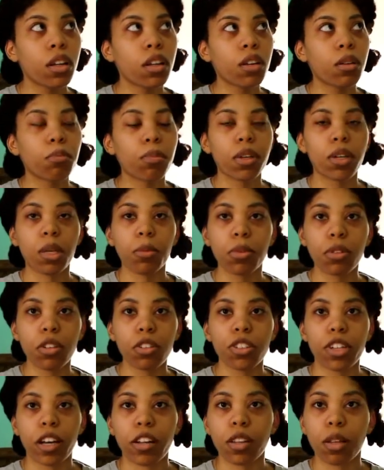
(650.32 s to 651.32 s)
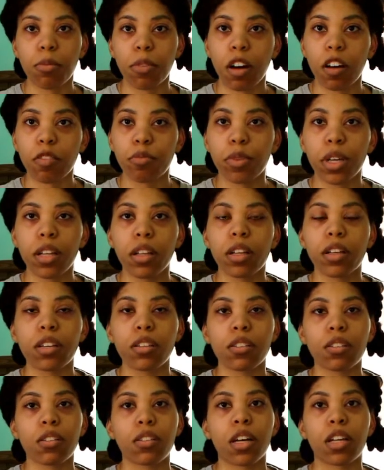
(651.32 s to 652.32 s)
been able to check them off my
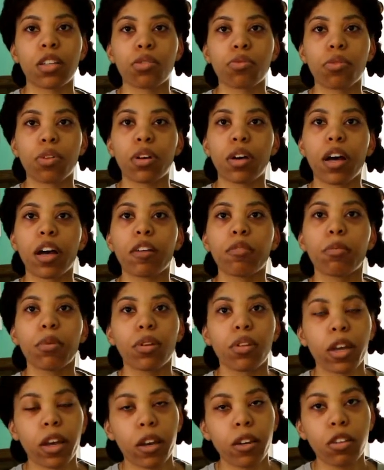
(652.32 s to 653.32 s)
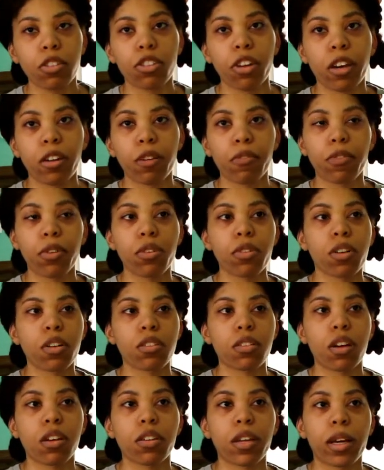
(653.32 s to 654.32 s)
list, and that's what I've been kind of trying to focus
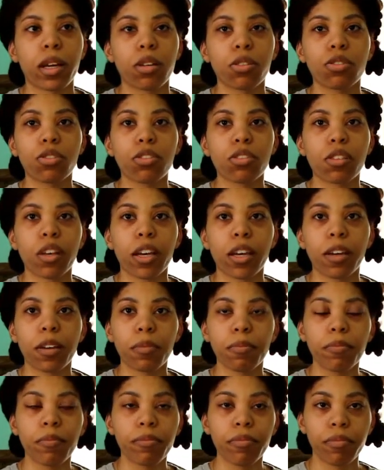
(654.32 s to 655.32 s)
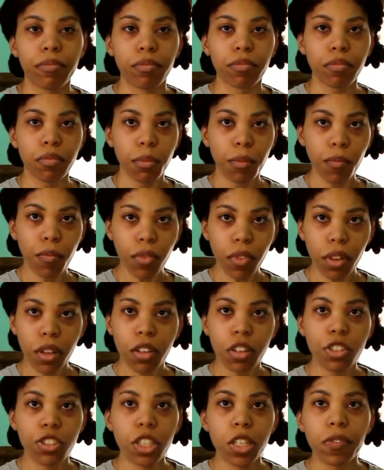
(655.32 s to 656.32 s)
on now, just like
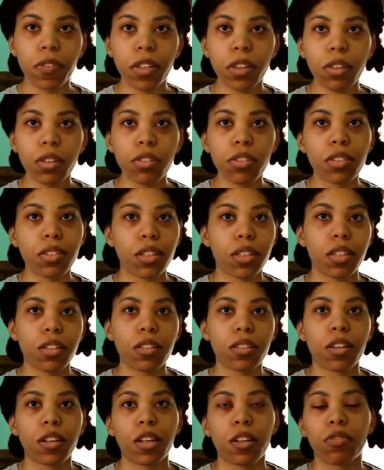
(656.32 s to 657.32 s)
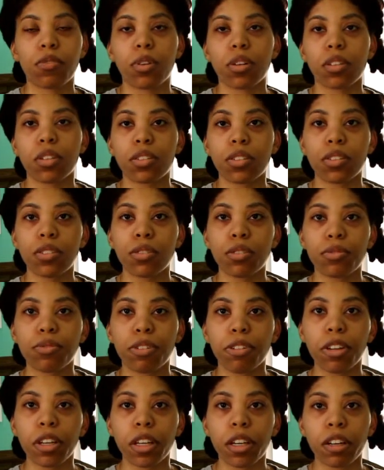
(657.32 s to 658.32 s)
achieving those things that I've wanted to do for
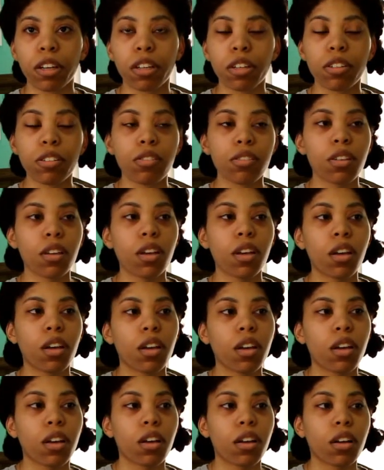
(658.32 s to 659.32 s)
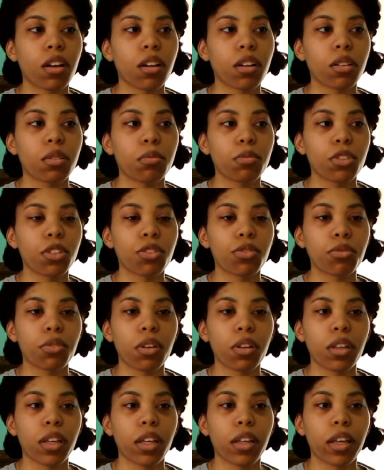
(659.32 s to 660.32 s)
years. Just
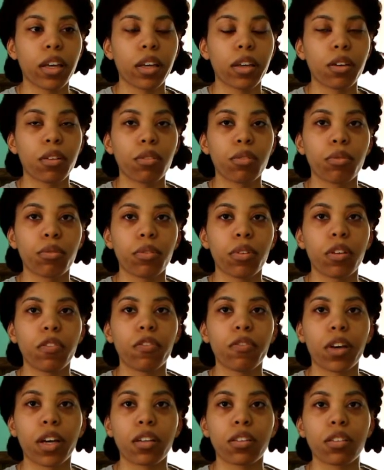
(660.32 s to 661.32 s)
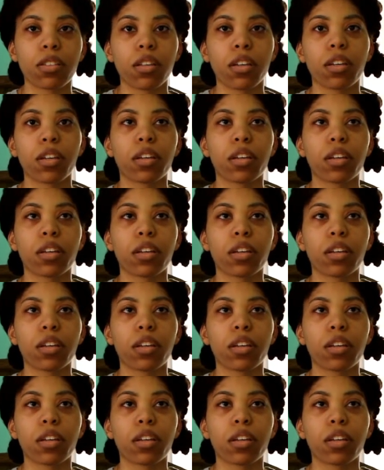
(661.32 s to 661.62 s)
really like investing